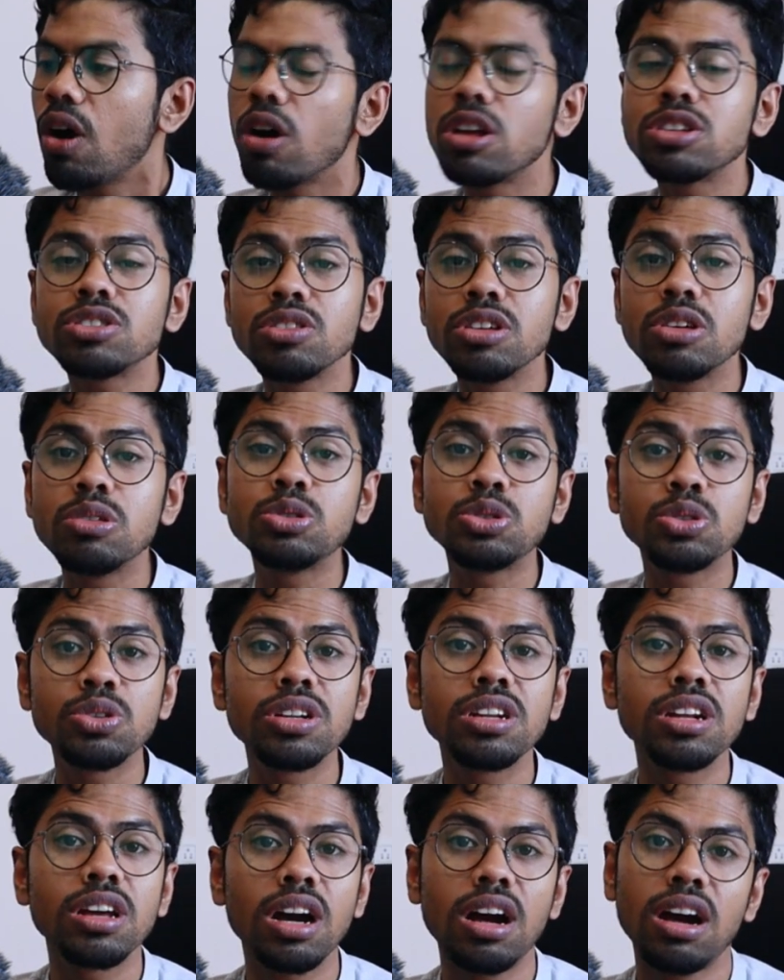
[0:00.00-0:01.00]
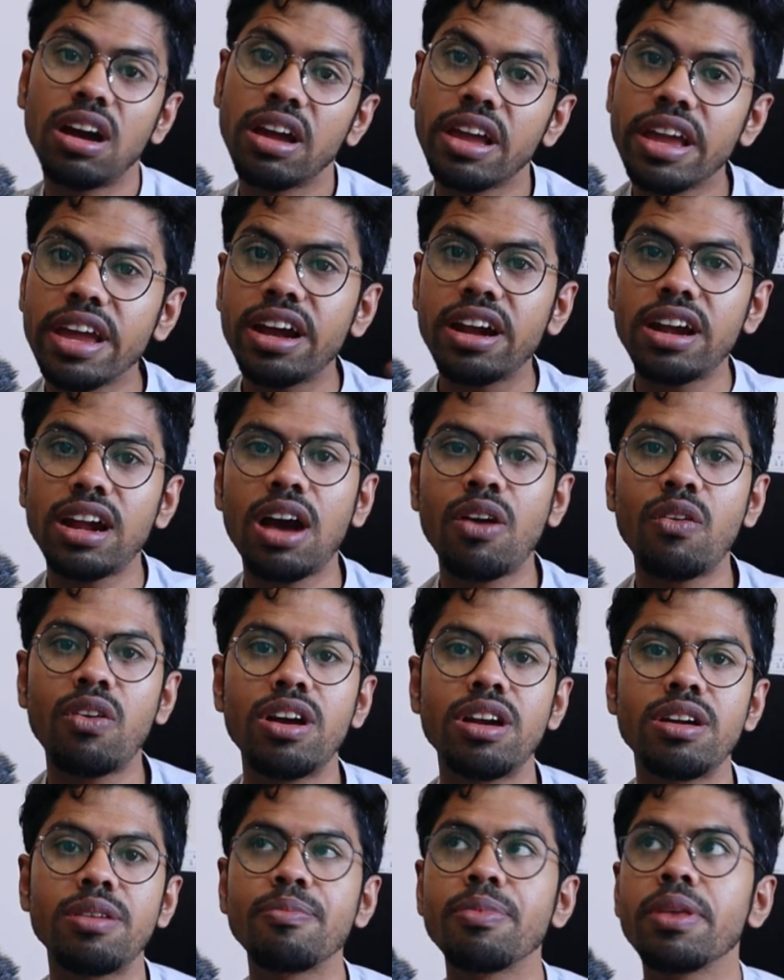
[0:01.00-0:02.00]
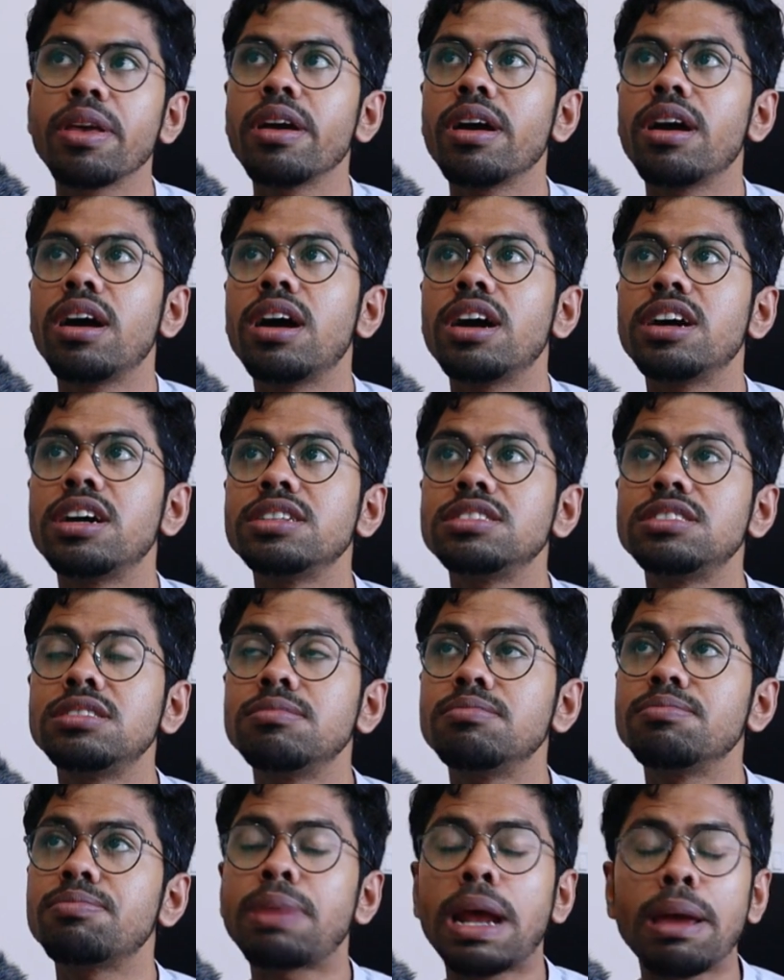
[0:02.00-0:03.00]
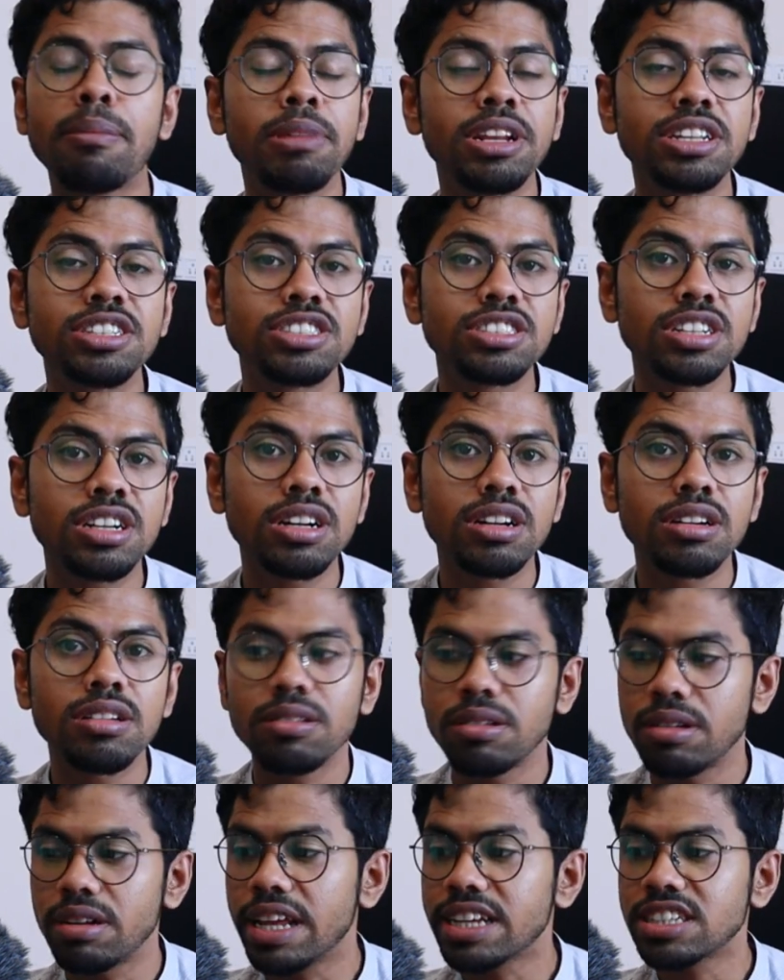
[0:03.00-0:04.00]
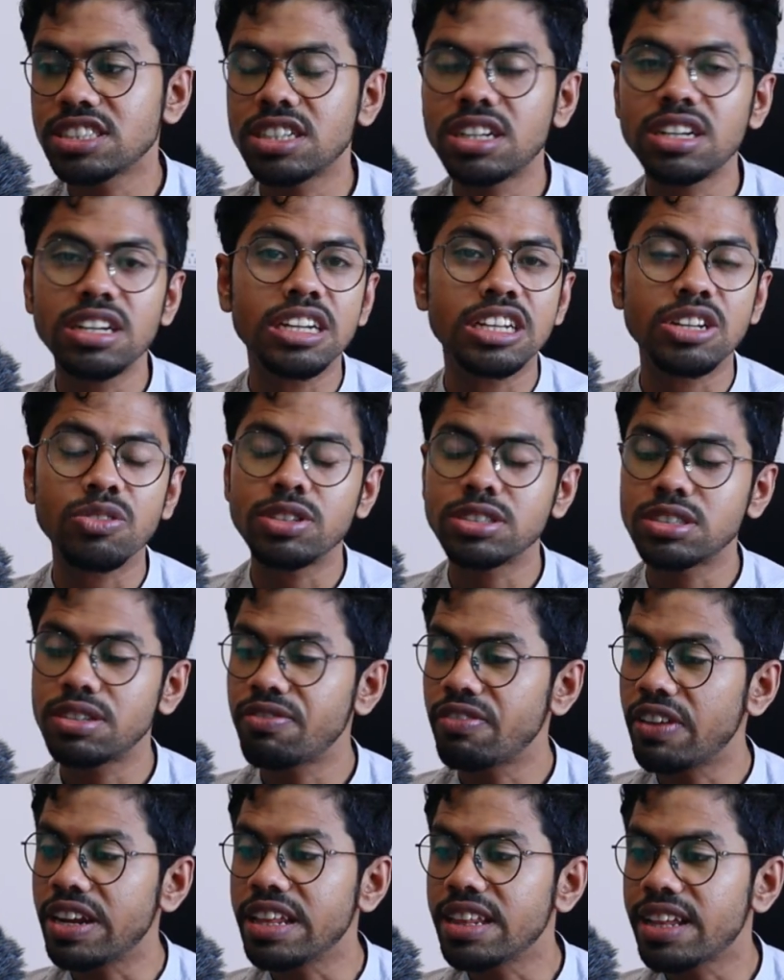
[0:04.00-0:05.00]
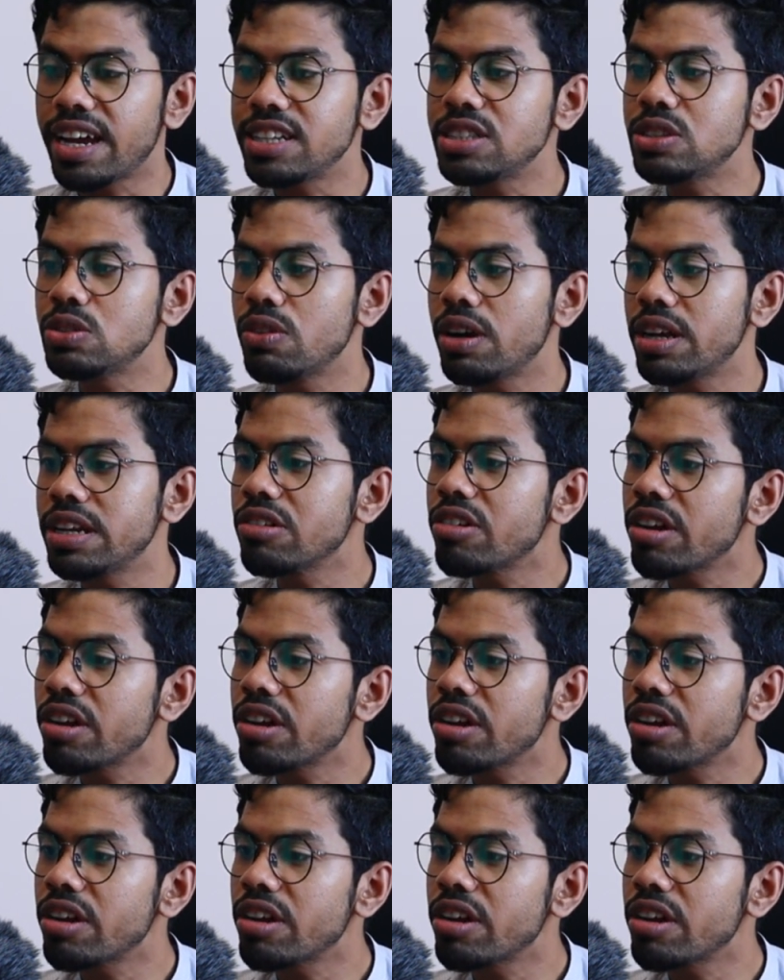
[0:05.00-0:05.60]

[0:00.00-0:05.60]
Also, you should hear our Prime Minister lecture. It was a very nice one.